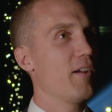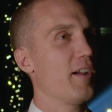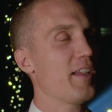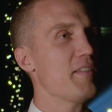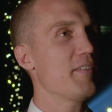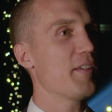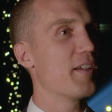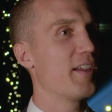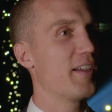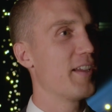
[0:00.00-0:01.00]
I guess
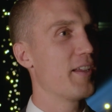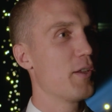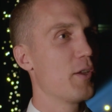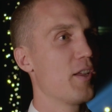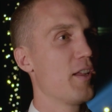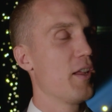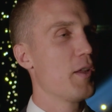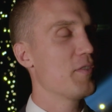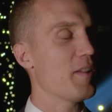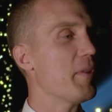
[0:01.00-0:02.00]

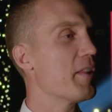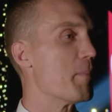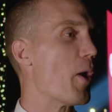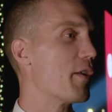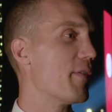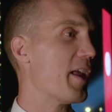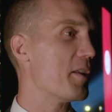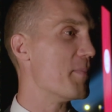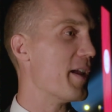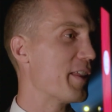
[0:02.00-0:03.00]
something that
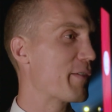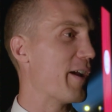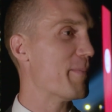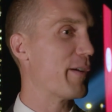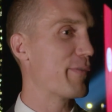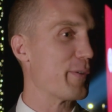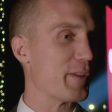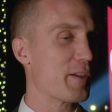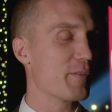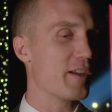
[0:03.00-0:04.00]
motivated me throughout my
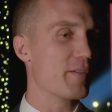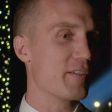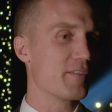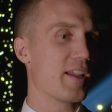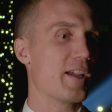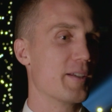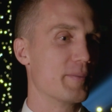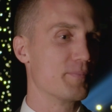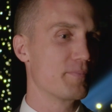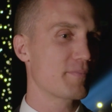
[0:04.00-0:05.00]
footy career was
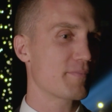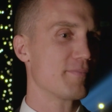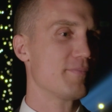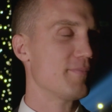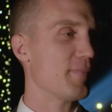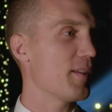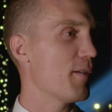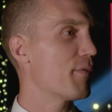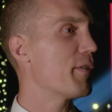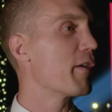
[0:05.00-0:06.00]

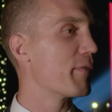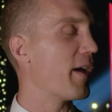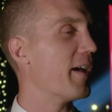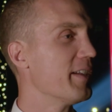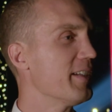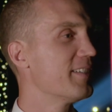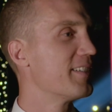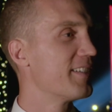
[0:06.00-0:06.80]
fear of failure.